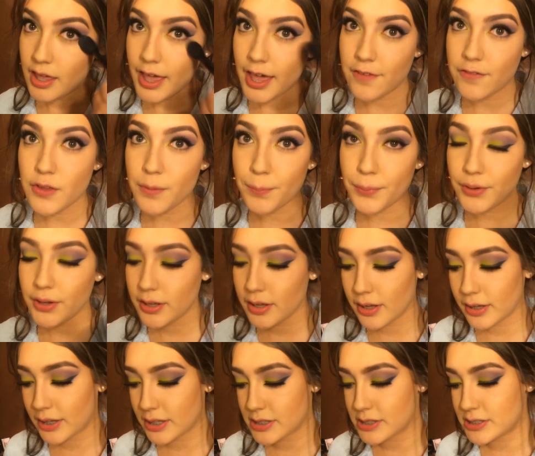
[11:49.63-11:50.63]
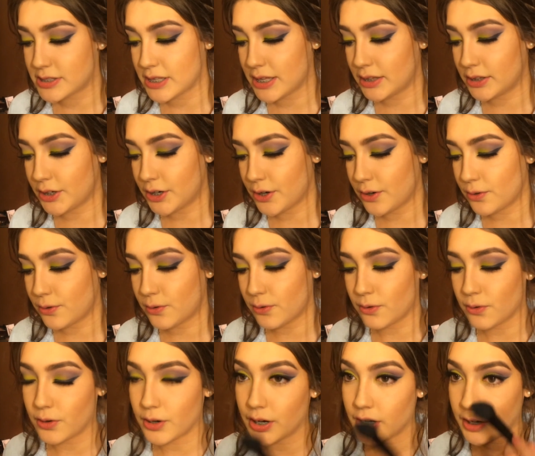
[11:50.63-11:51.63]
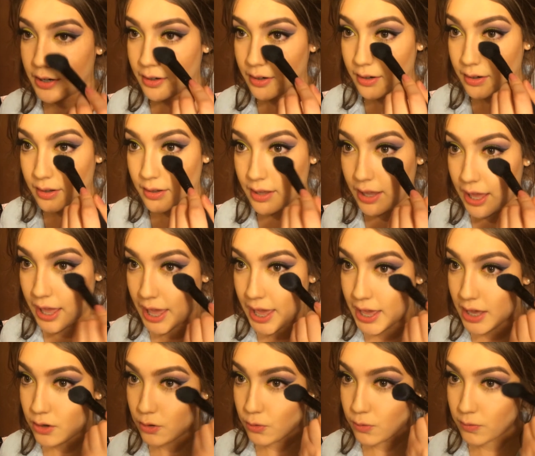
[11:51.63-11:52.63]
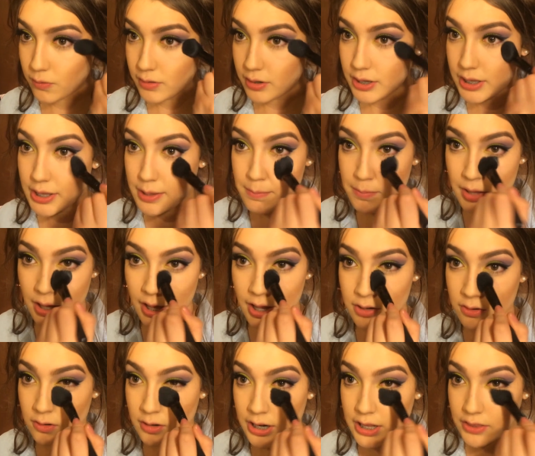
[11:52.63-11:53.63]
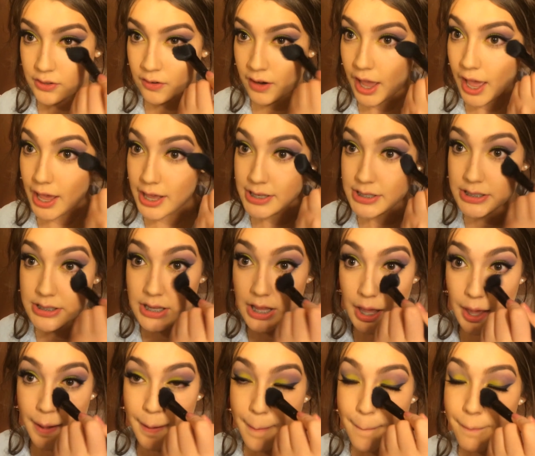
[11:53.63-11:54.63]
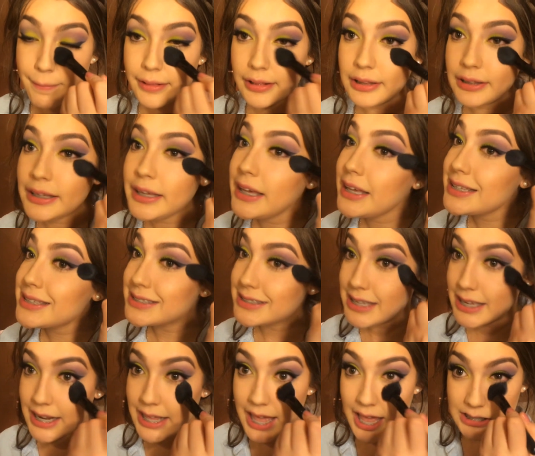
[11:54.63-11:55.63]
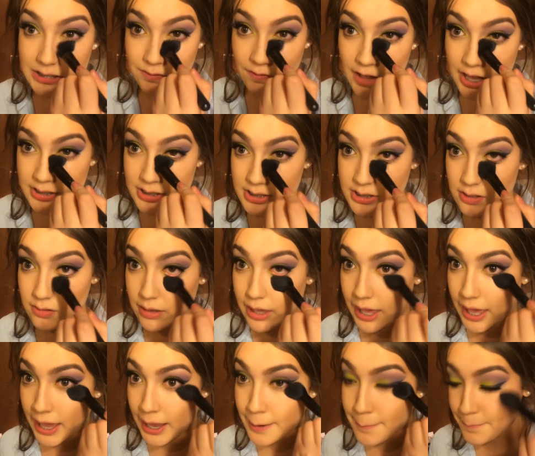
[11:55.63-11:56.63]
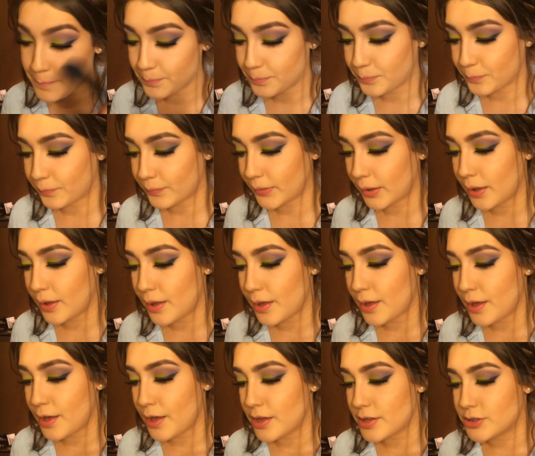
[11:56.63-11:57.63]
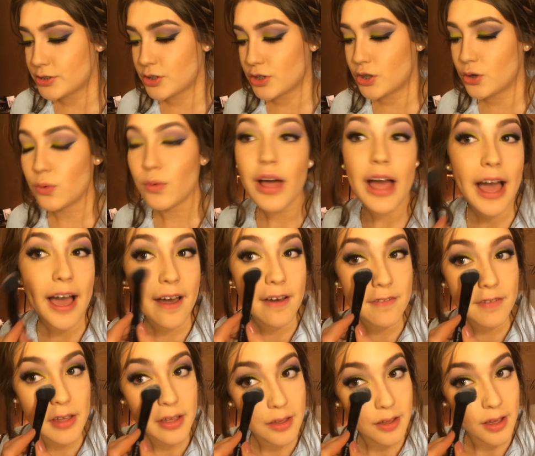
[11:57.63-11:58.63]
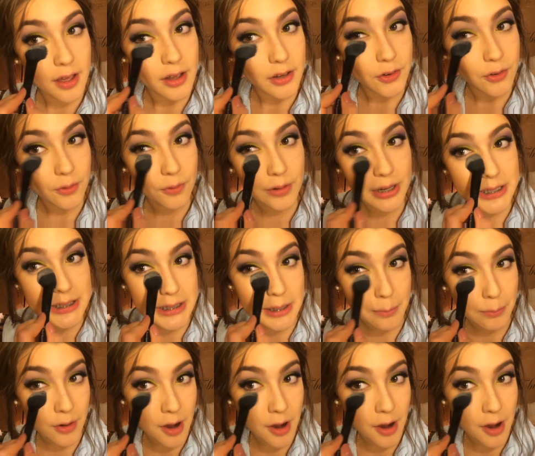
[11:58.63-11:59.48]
If you put a concealer or a cream underneath your eyes, please set it as fast as you can so you don't have creasing